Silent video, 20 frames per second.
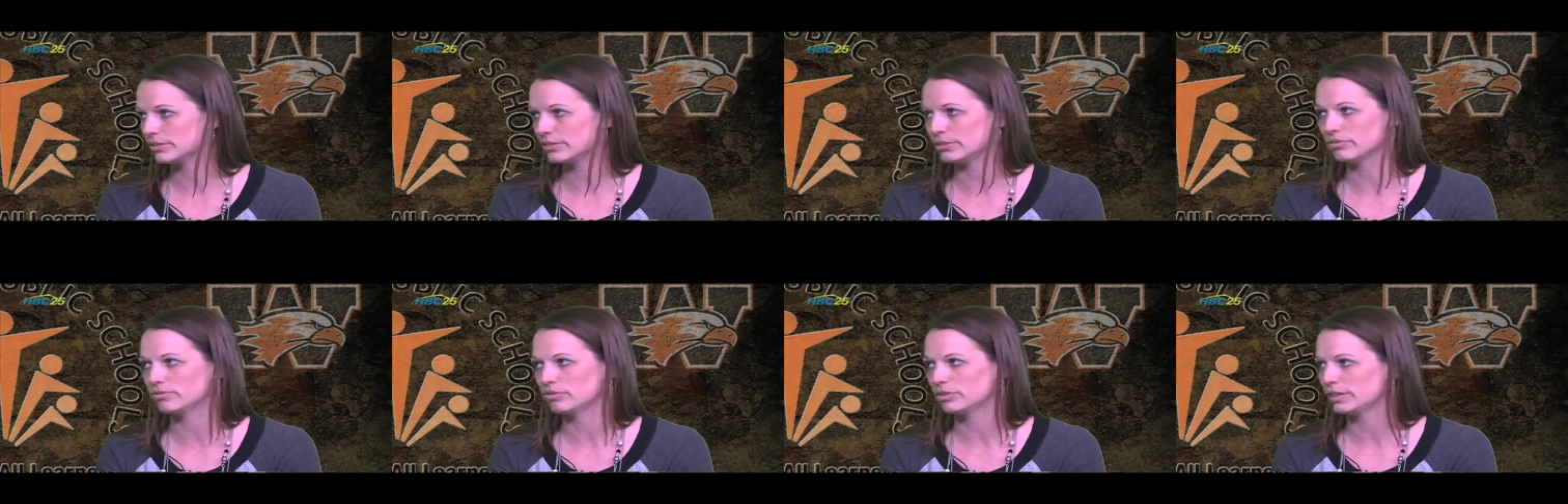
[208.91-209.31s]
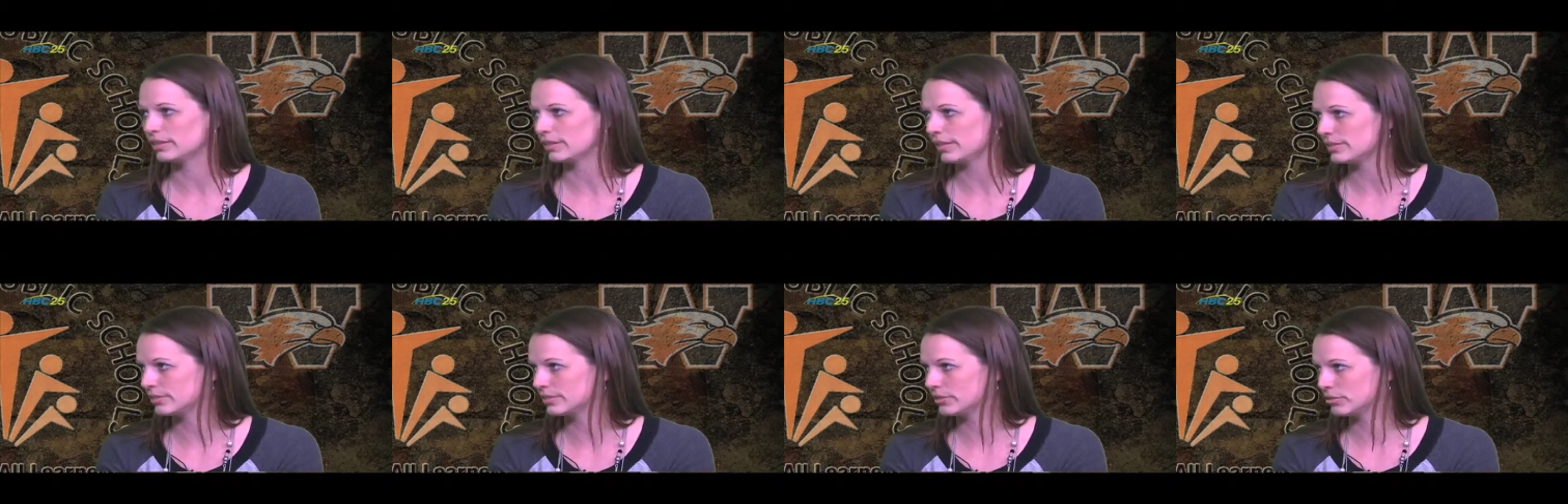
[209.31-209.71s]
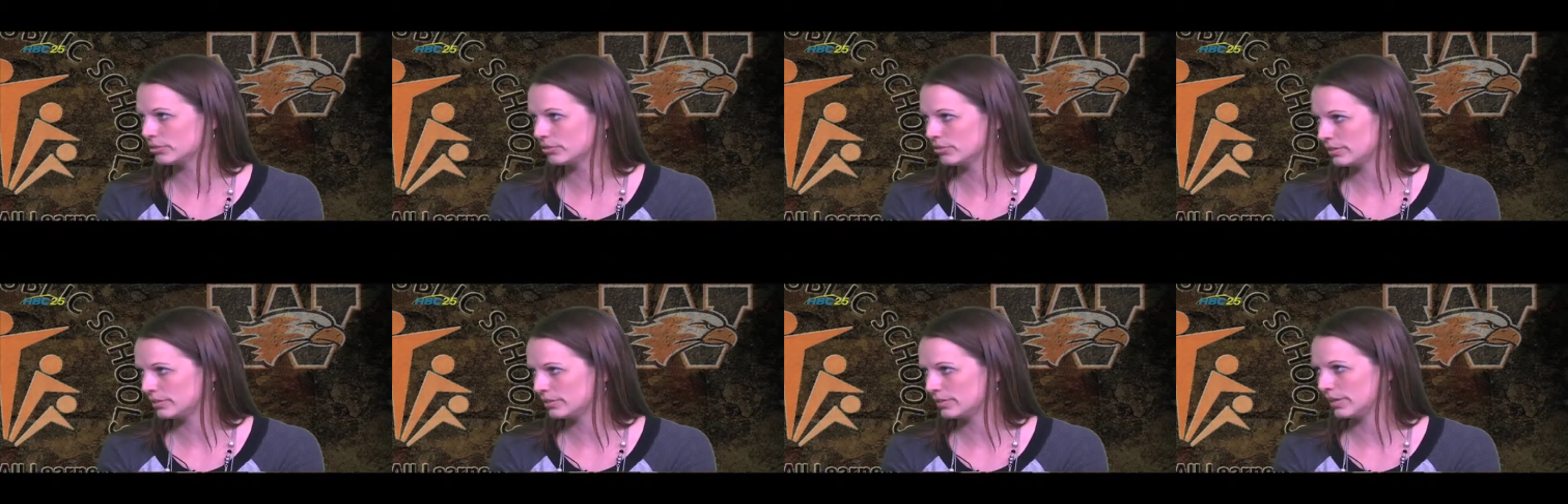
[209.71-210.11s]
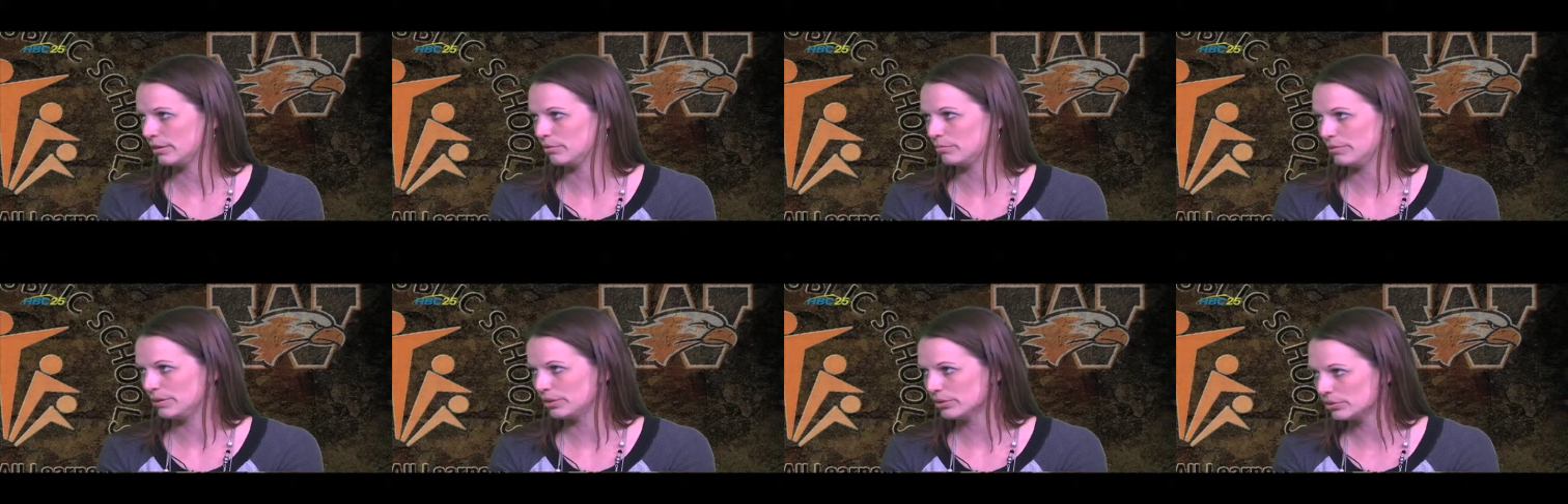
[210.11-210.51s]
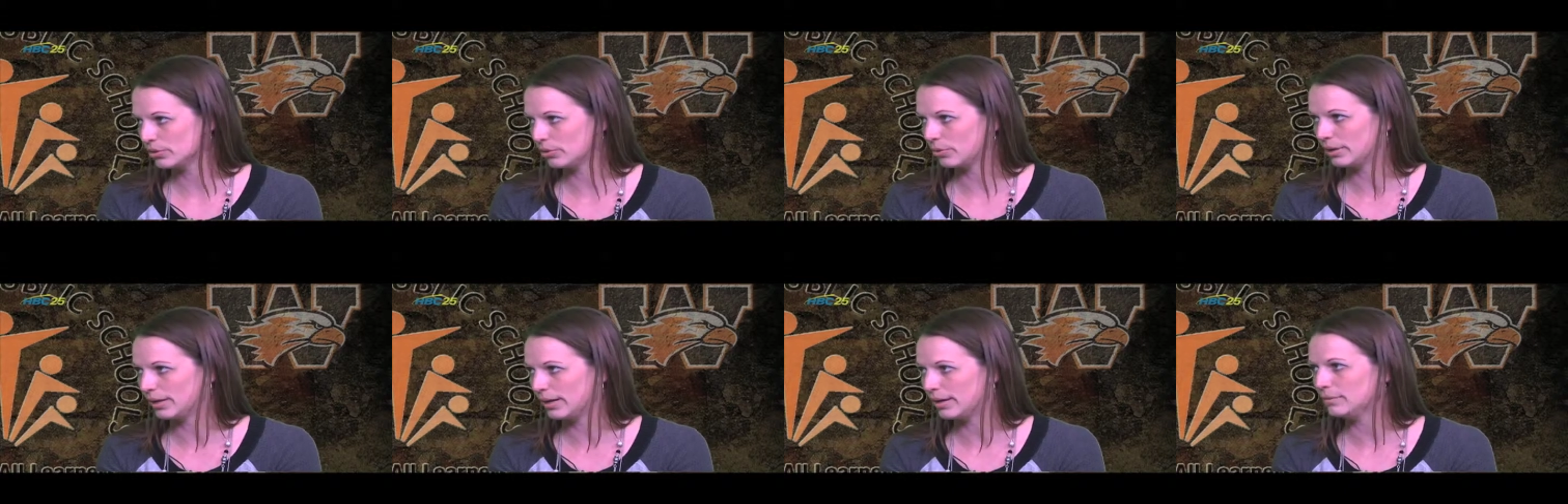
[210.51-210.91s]
They're fully licensed through the state of
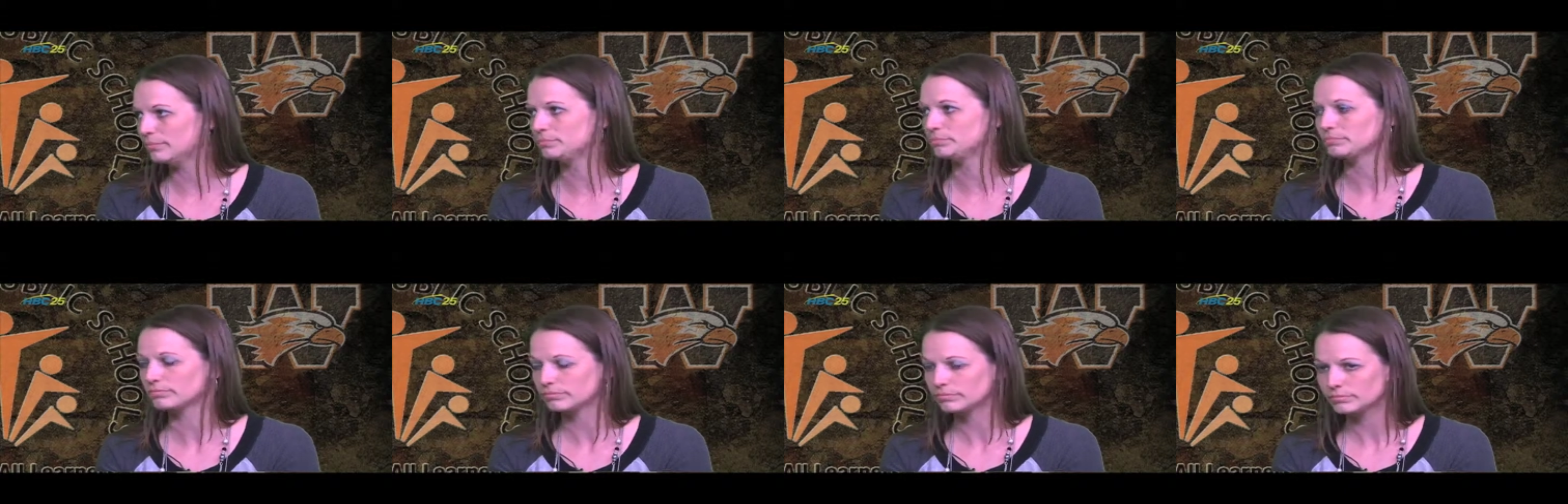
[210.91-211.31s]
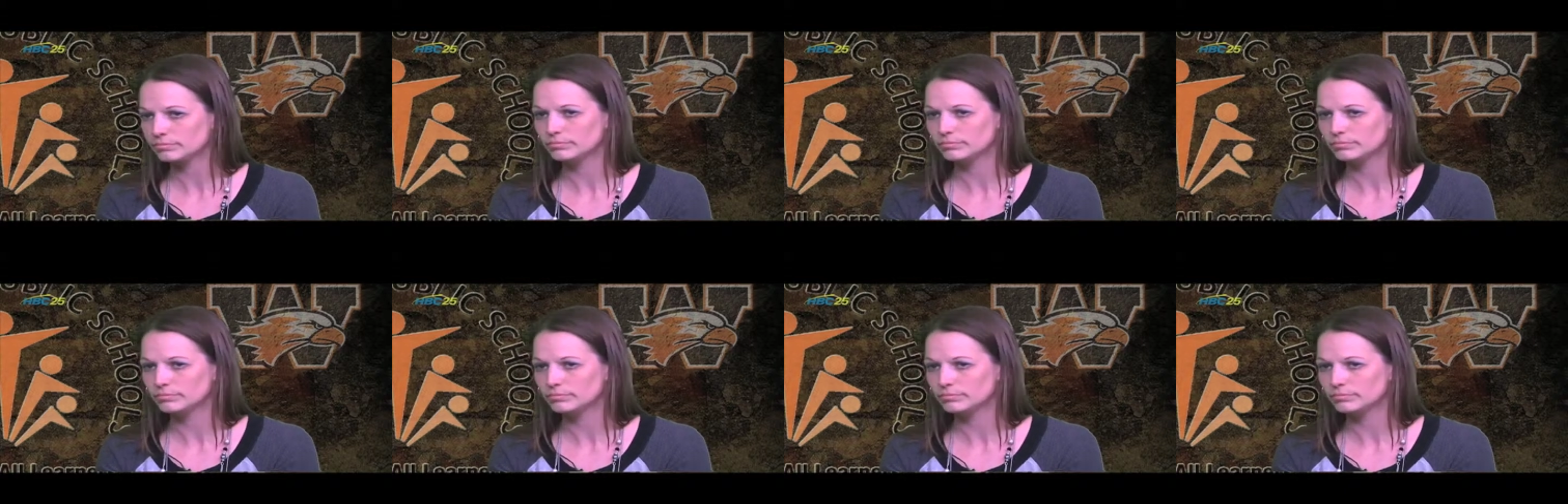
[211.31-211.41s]
Minnesota. Okay.